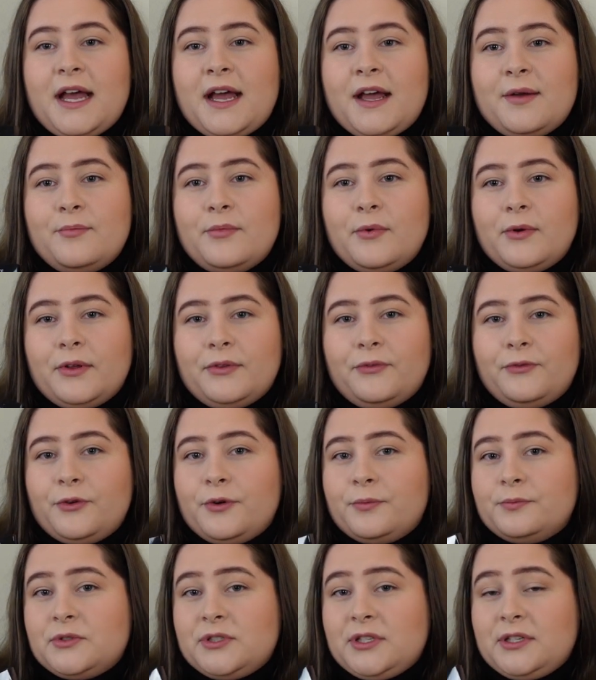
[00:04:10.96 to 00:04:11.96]
I bought
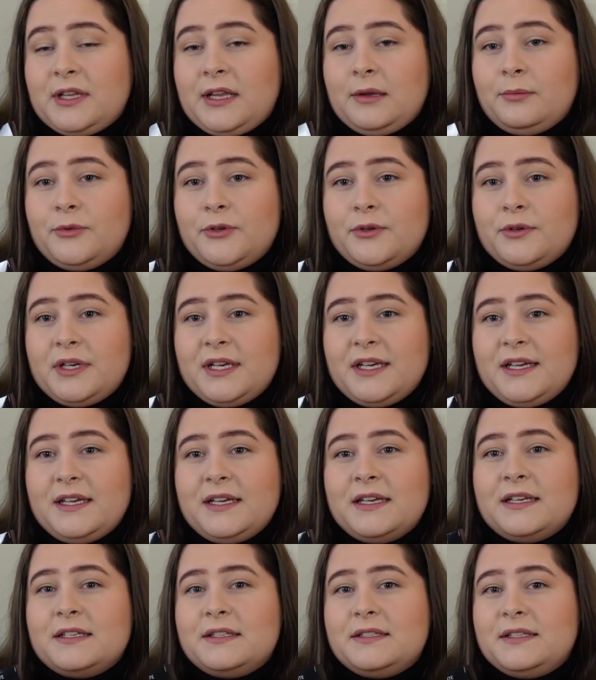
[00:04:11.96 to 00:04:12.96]
from Chanel Beauty
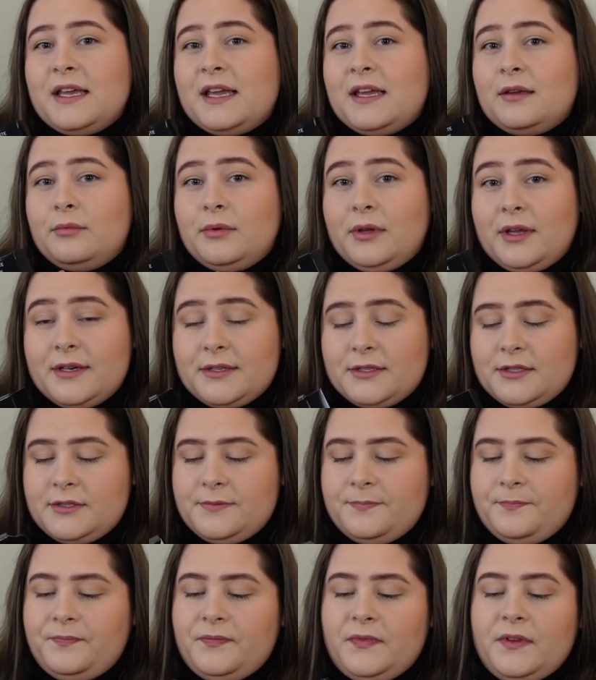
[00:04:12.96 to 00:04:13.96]
is a
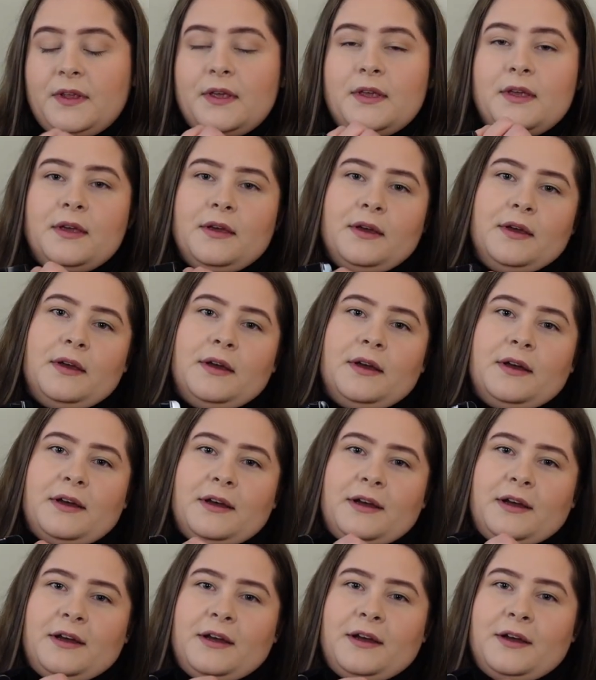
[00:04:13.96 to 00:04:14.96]
blush.
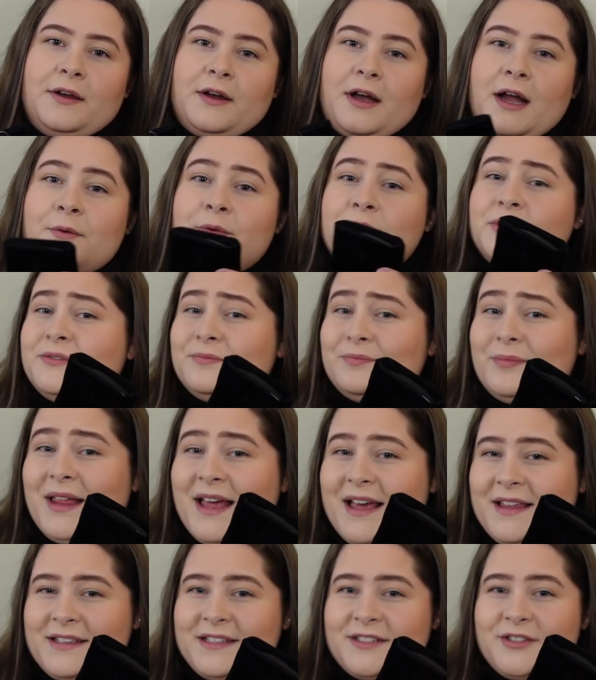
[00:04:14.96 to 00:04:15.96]
I wasn't
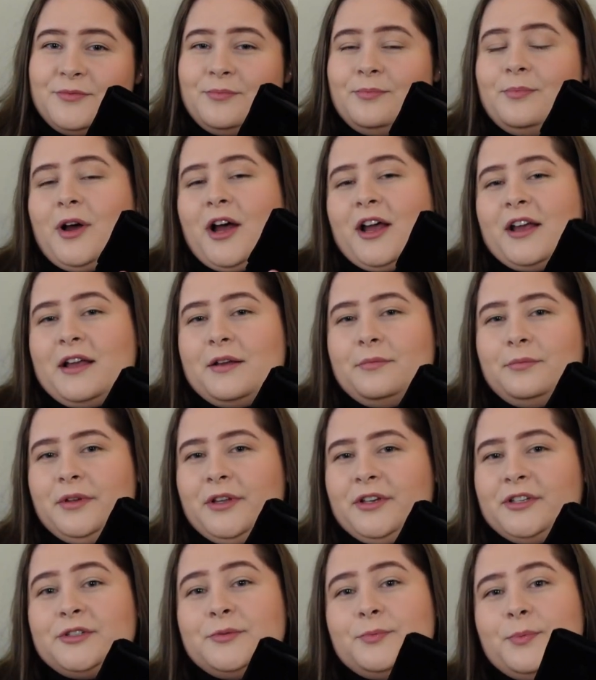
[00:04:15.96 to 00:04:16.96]
planning to buy a
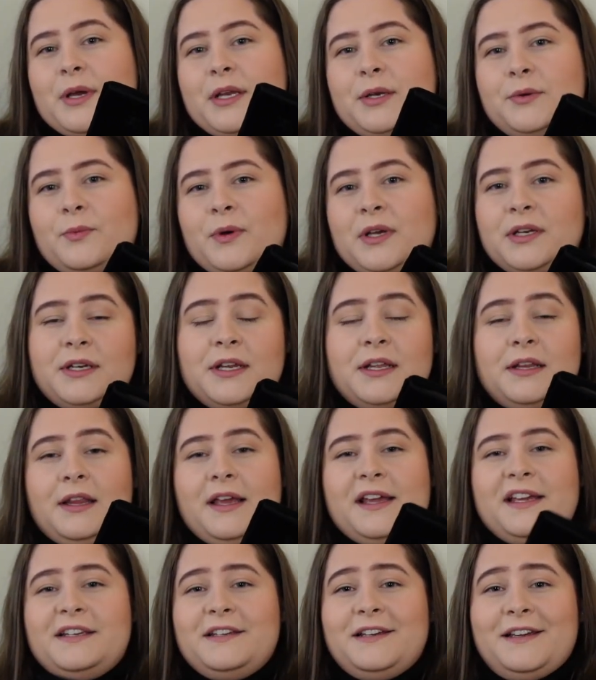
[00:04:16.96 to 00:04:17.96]
blush, but when the
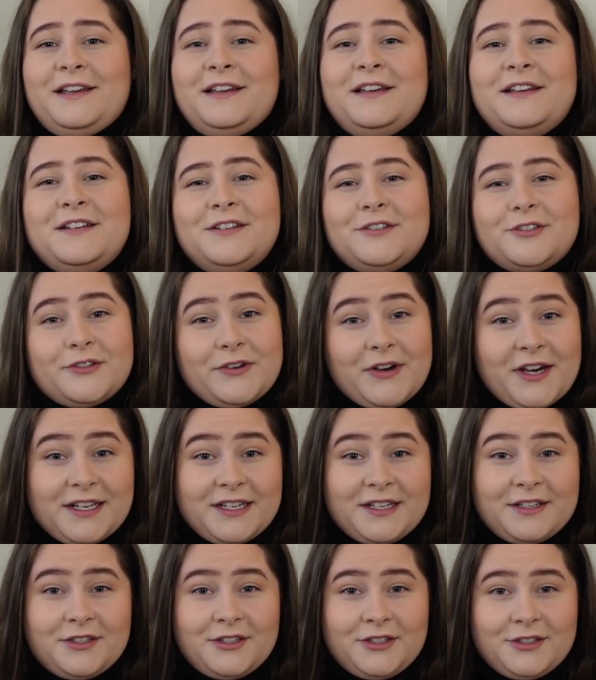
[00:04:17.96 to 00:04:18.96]
lady tried
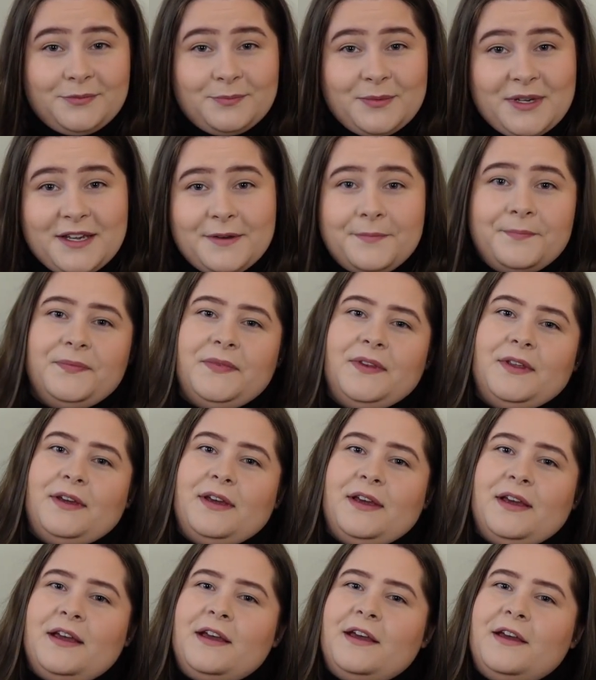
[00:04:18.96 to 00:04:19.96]
it on me,
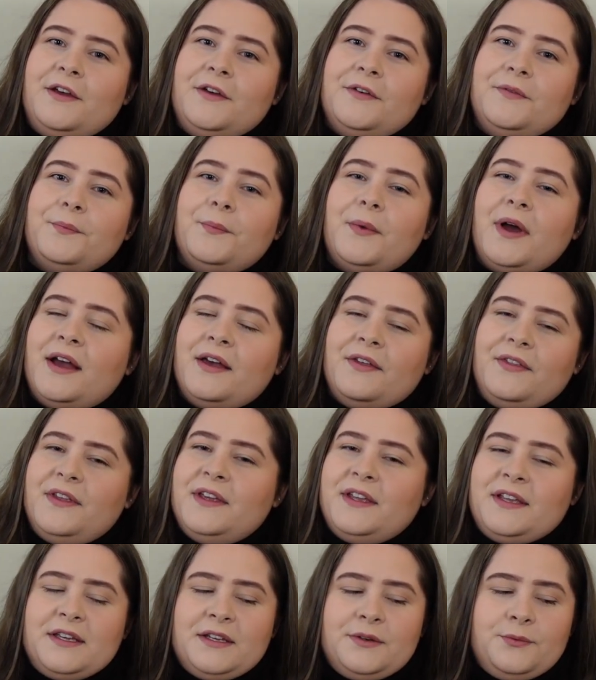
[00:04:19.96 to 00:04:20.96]
I
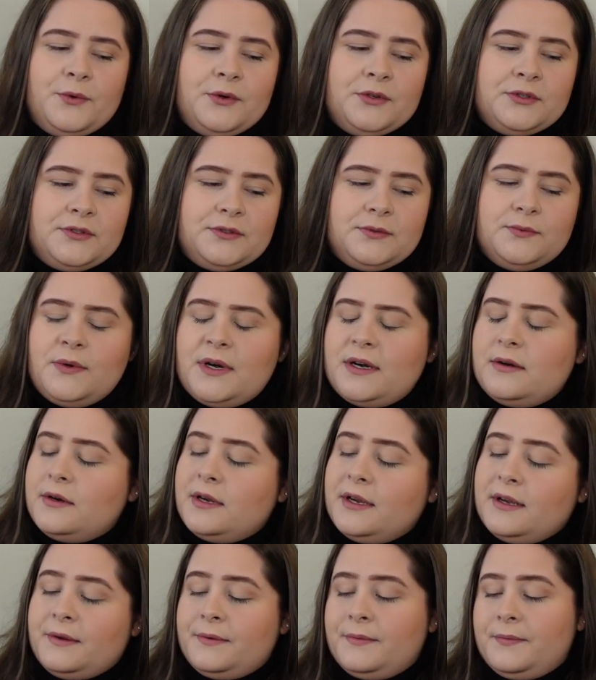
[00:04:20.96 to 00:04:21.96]
think it was
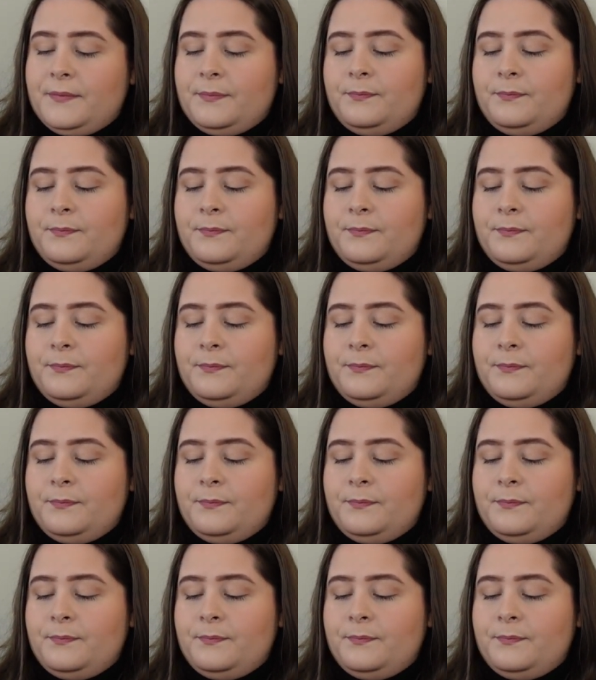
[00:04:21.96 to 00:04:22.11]
very